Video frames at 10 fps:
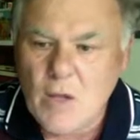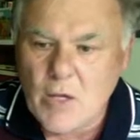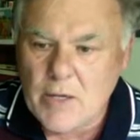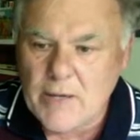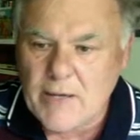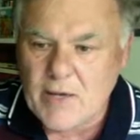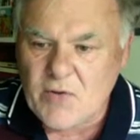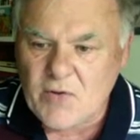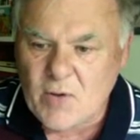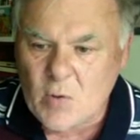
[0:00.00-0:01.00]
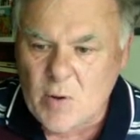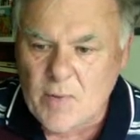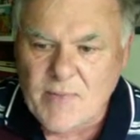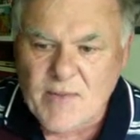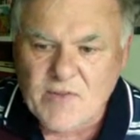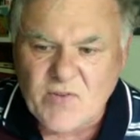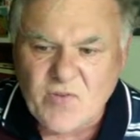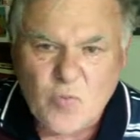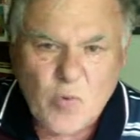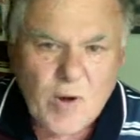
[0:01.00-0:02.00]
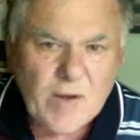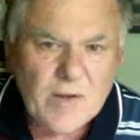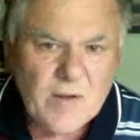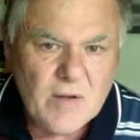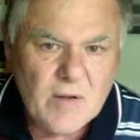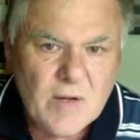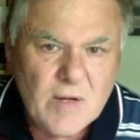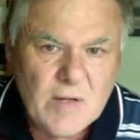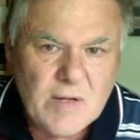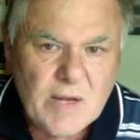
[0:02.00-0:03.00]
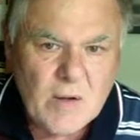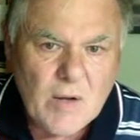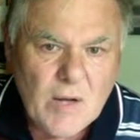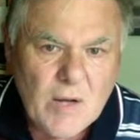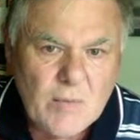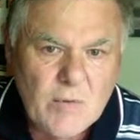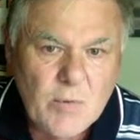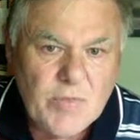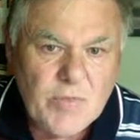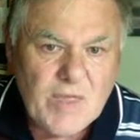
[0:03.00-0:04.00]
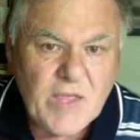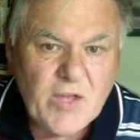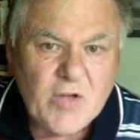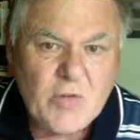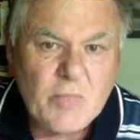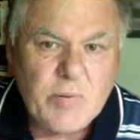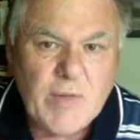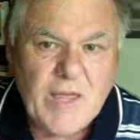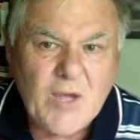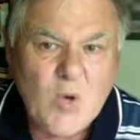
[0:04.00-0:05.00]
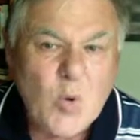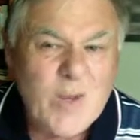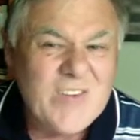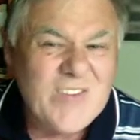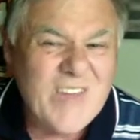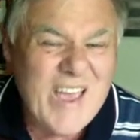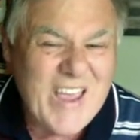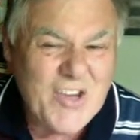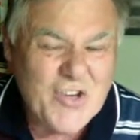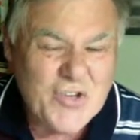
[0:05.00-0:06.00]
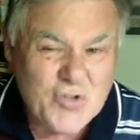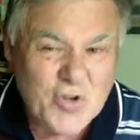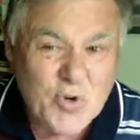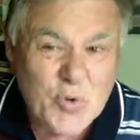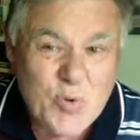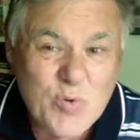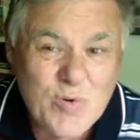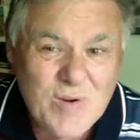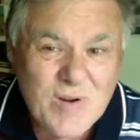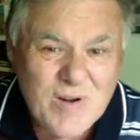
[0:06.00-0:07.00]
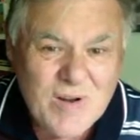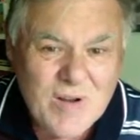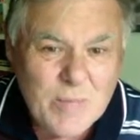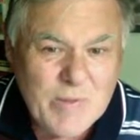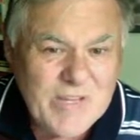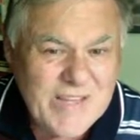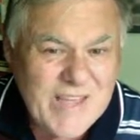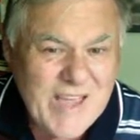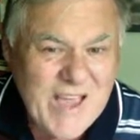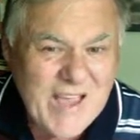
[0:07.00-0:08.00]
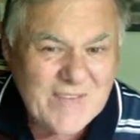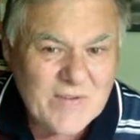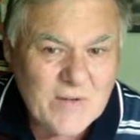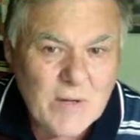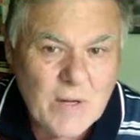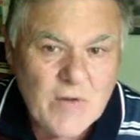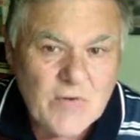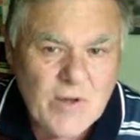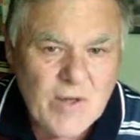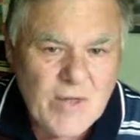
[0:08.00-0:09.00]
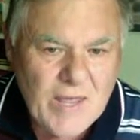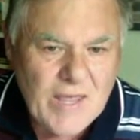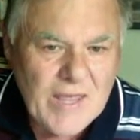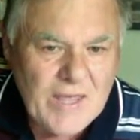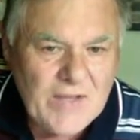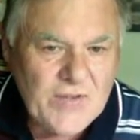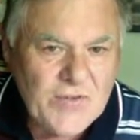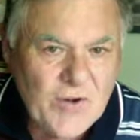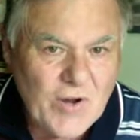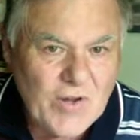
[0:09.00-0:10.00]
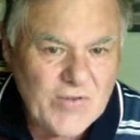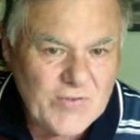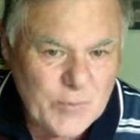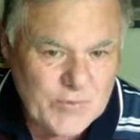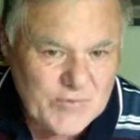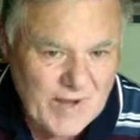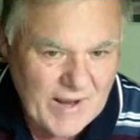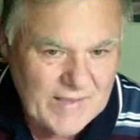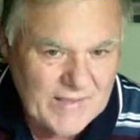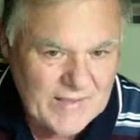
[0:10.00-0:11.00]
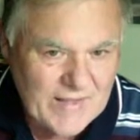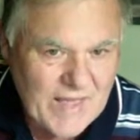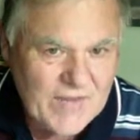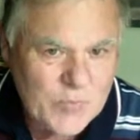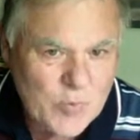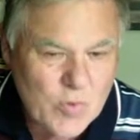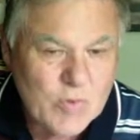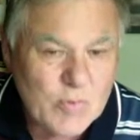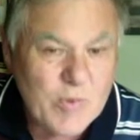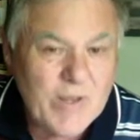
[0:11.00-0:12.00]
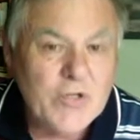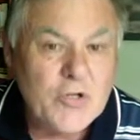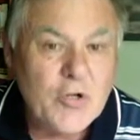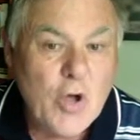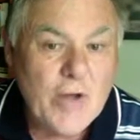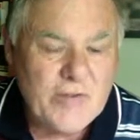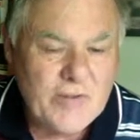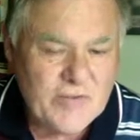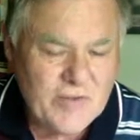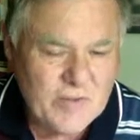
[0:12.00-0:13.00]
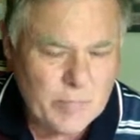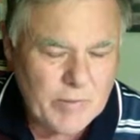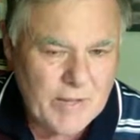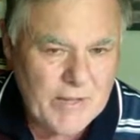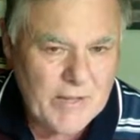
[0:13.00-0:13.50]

Okay, so that's a threat. Now, you would think you could play queen to h2, but you can't. So he decides to attack the last rook and bring a knight into the play.